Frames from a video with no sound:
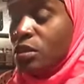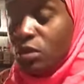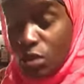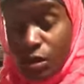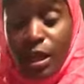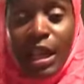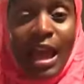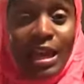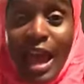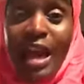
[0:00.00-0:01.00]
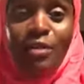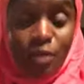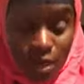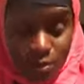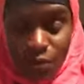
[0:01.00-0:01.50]
during and
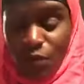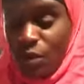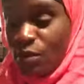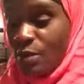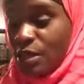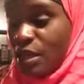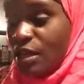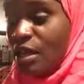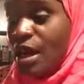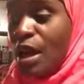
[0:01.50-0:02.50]
after and before Ramadan.